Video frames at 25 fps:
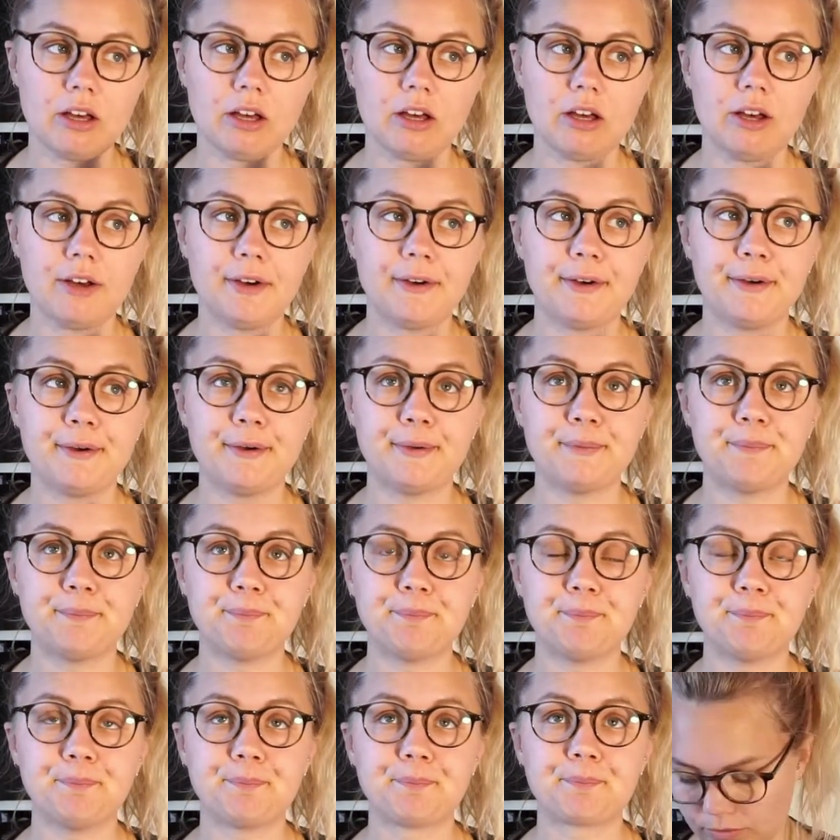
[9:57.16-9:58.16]

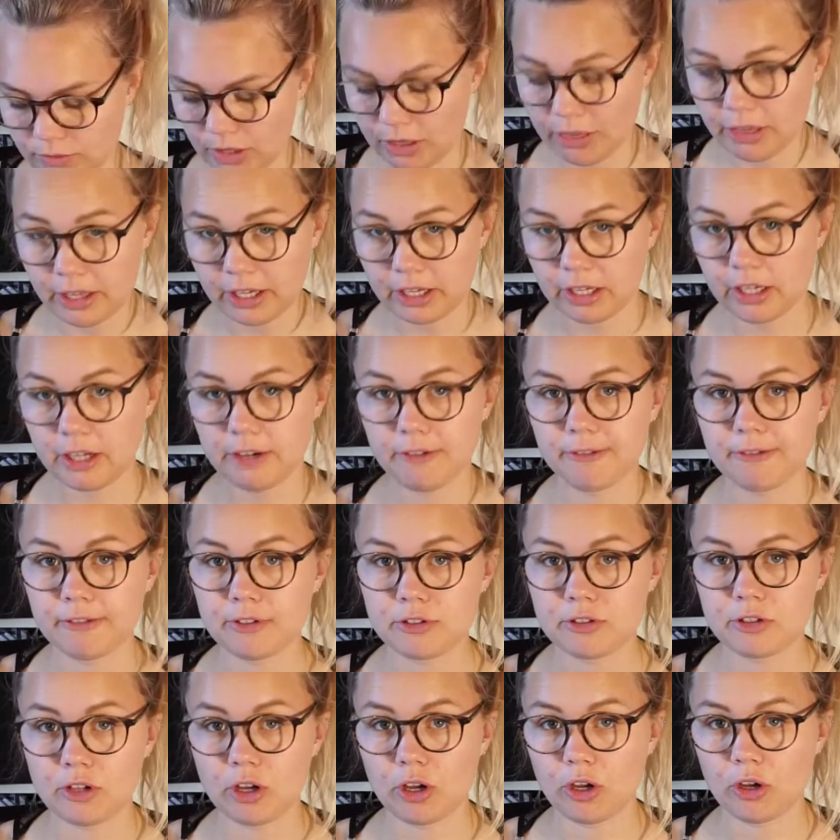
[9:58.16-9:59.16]
thick enough,
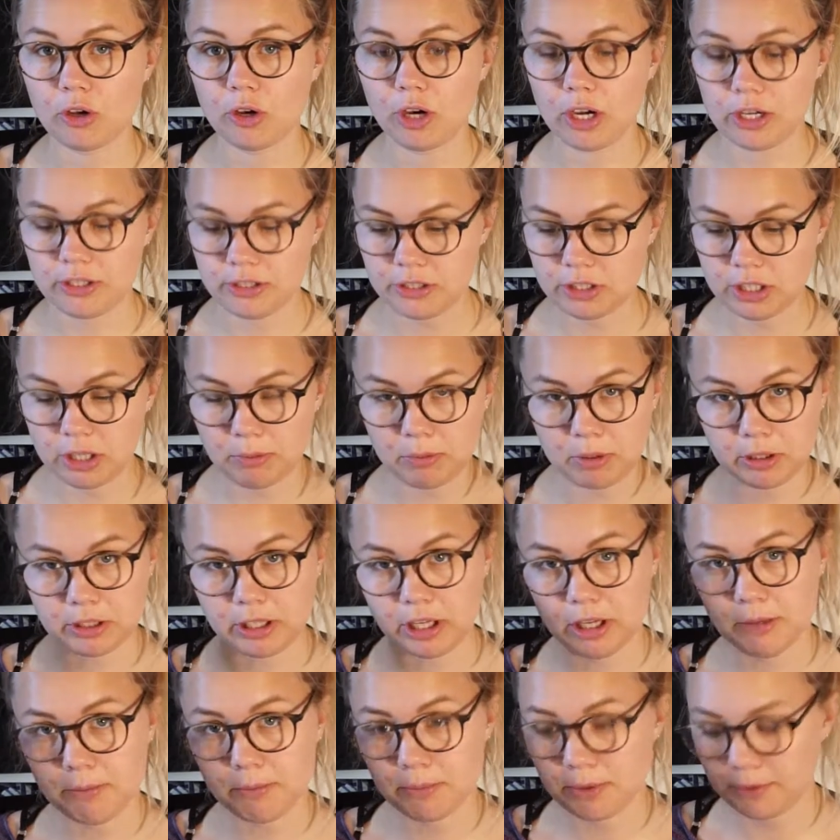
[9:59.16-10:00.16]
so I doubled
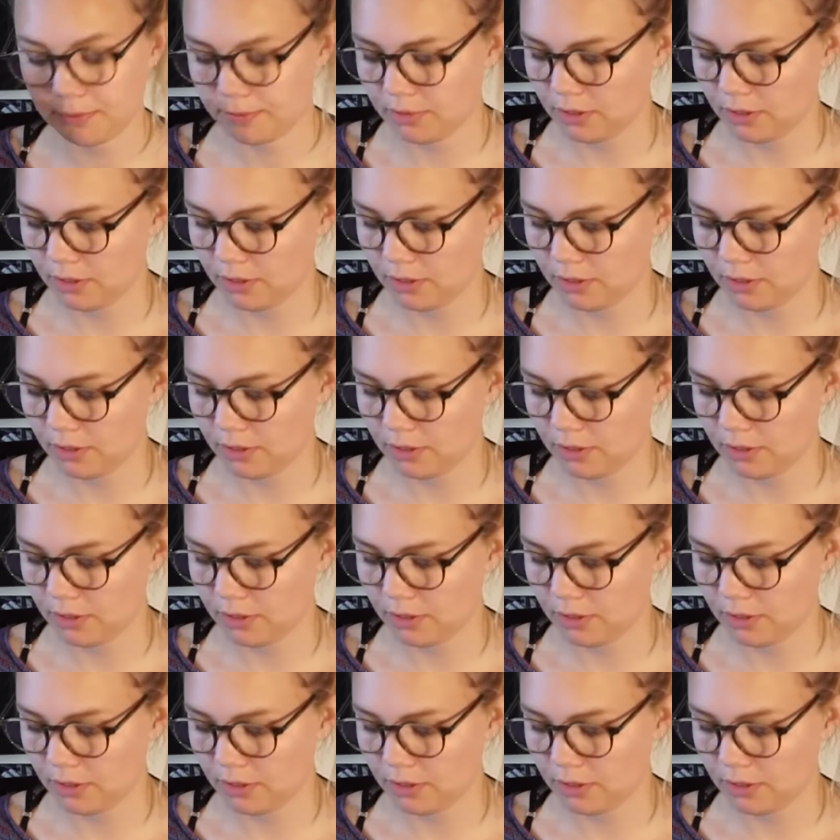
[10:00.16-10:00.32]
up